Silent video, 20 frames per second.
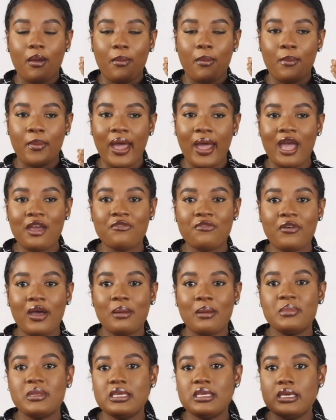my
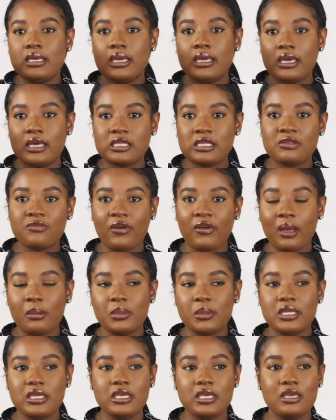family, his
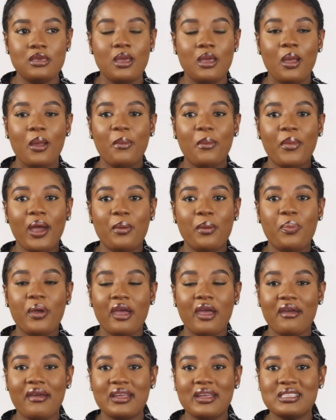family, my
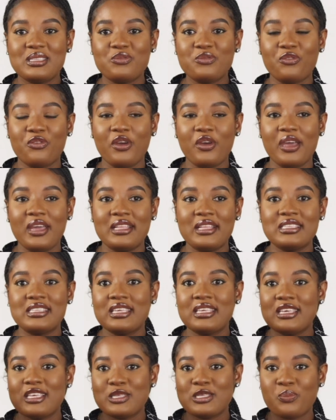parents' friends,
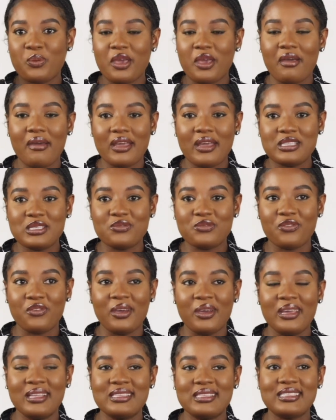his parents'
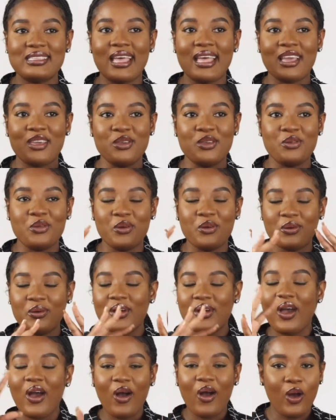friends, like, you know,
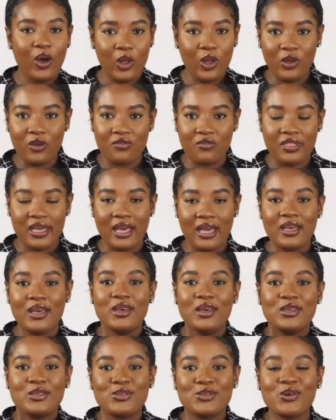all of that.
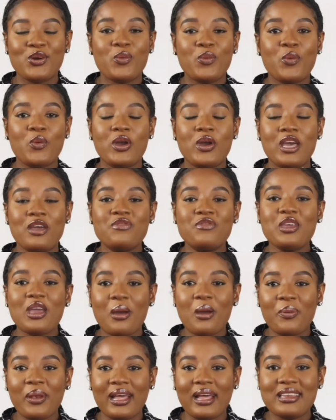So if you
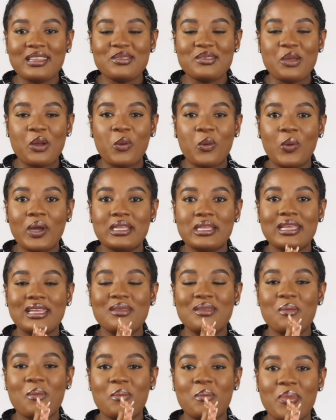are planning your
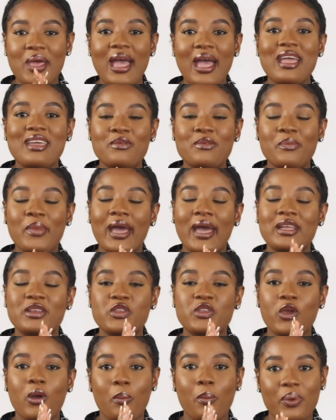wedding, bear in
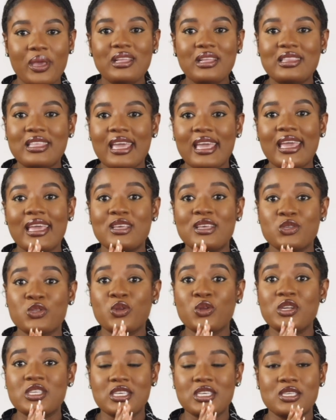mind your big day is
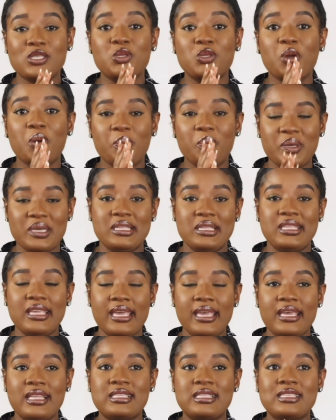not just your big
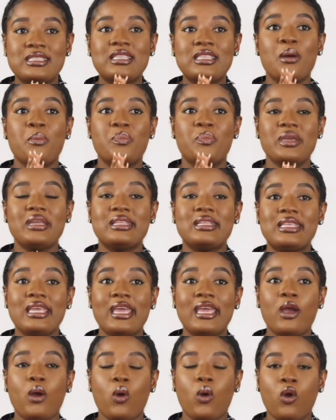day, it's the big
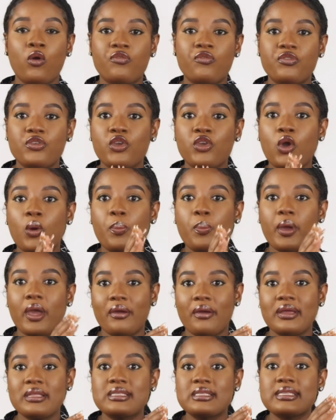day of your
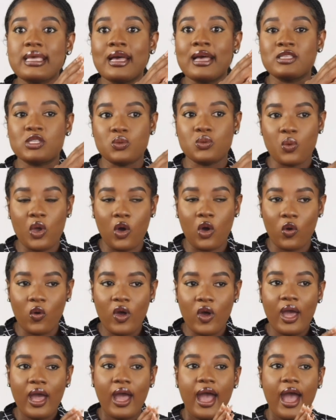parents as well,
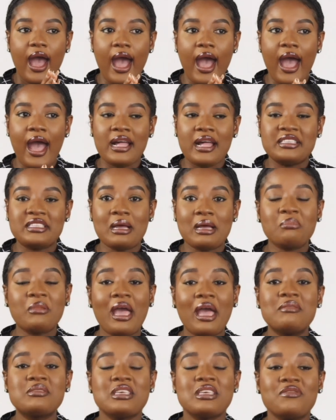and
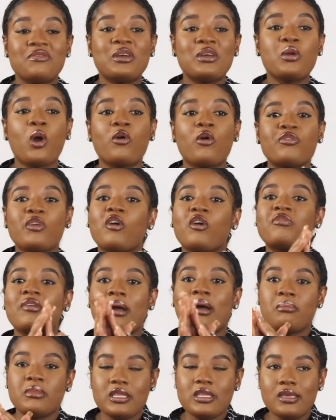sometimes even of your
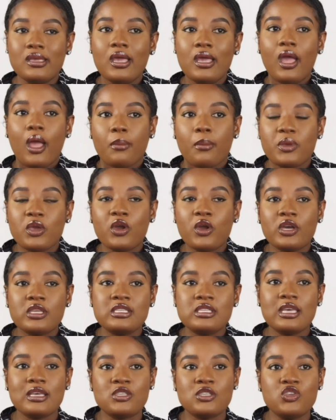family.
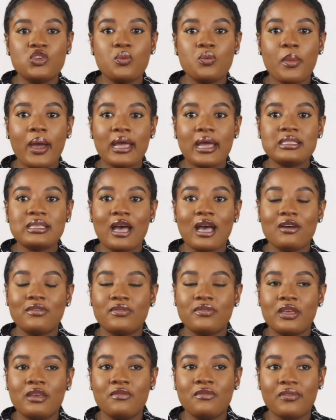Because yes, you might
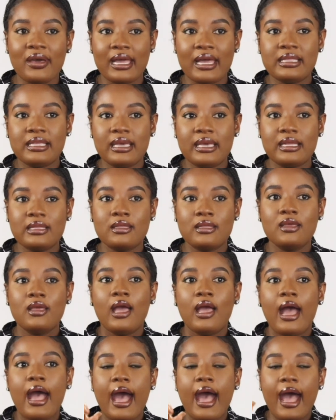have invited
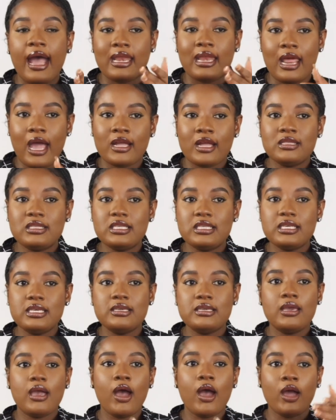an
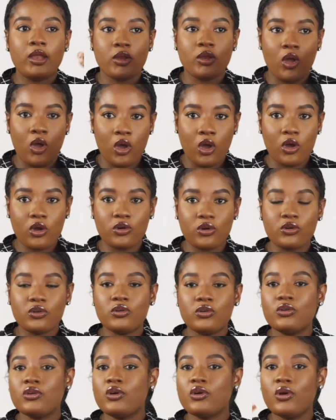auntie, an
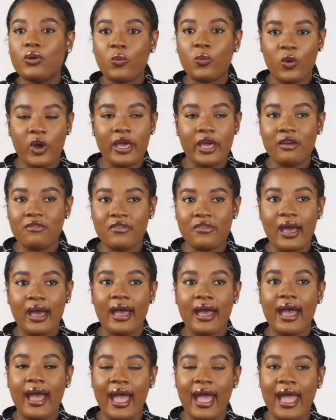uncle,
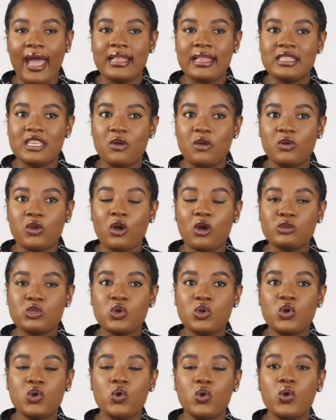whatever, and they would
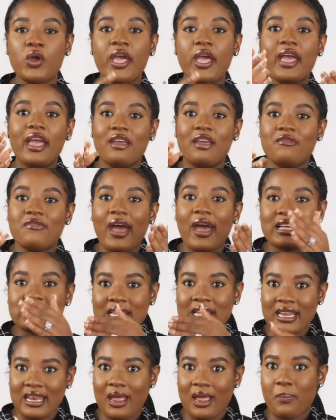also go invite
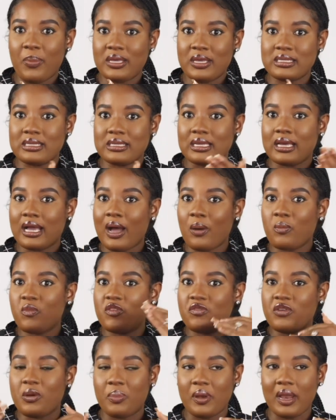another person, come
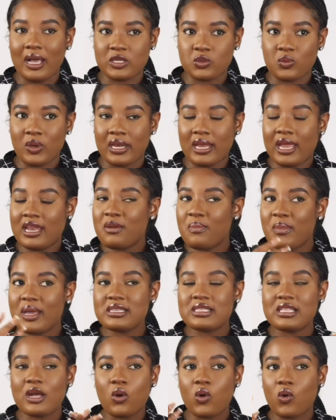with a plus one, and it makes
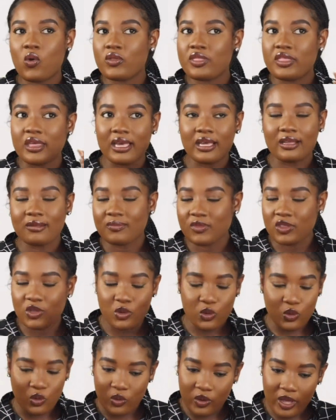the whole thing, you
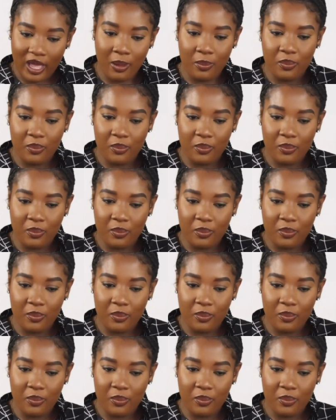know, a